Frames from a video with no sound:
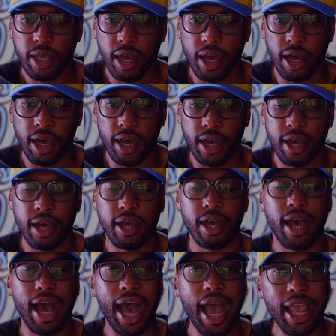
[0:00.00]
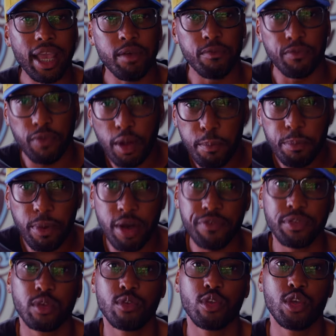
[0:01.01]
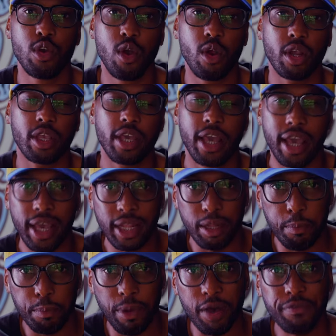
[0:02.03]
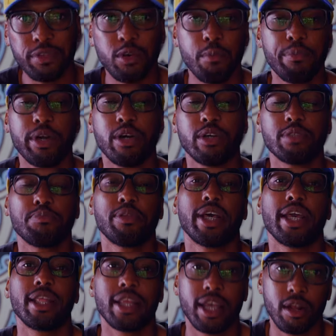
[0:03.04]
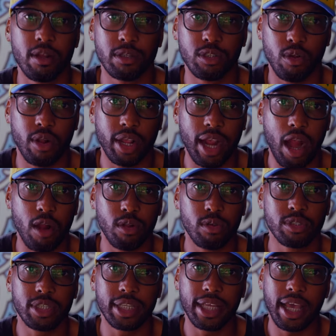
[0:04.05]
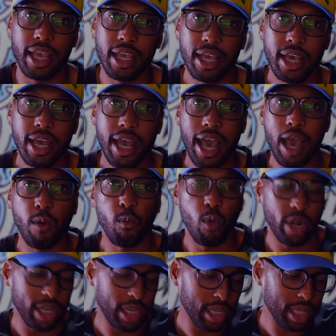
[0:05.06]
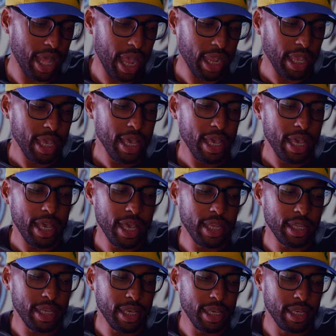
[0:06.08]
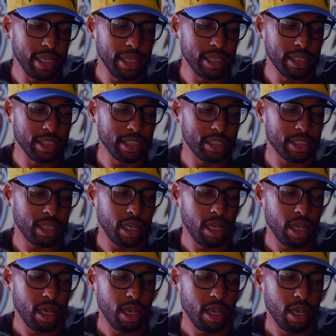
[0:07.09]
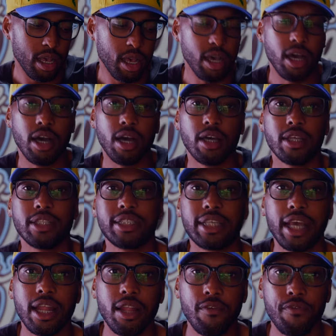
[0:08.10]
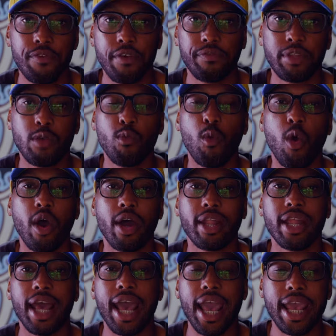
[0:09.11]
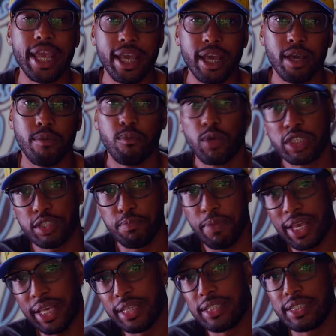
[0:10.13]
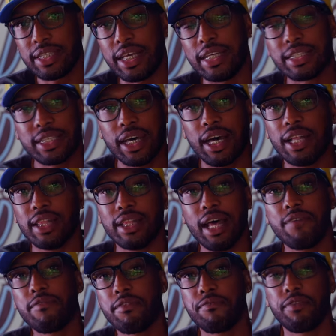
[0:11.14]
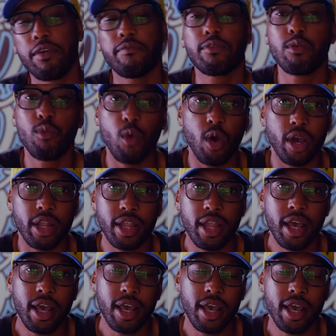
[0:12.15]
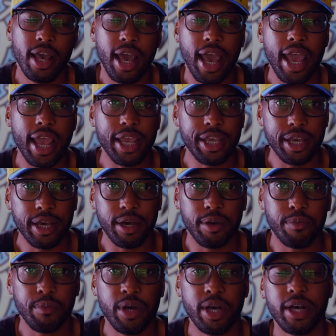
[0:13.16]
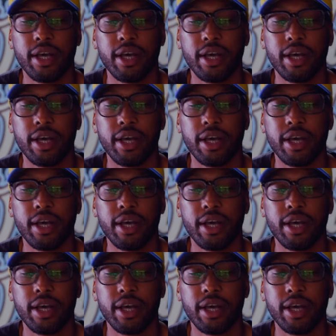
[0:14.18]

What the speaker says: I am from Buffalo, New York, and the Buffalo Bills play the Arizona Cardinals today at 1 o'clock. It is 10:51 a.m., which means it's 11:51 a.m.